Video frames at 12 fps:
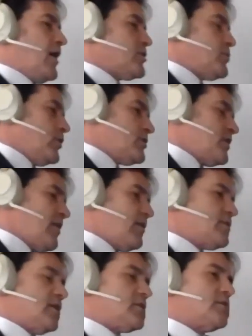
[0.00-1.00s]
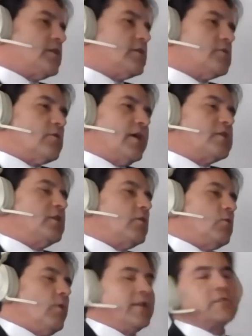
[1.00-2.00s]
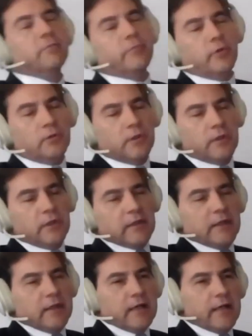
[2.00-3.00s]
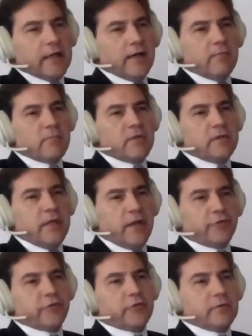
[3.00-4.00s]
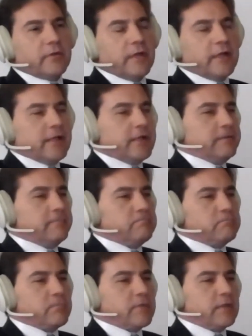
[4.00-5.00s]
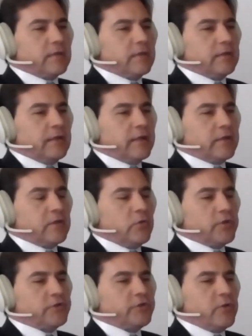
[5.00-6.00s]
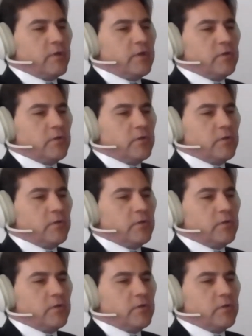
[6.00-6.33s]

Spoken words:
passports and other such things are actually quite simple. Yes. It could also be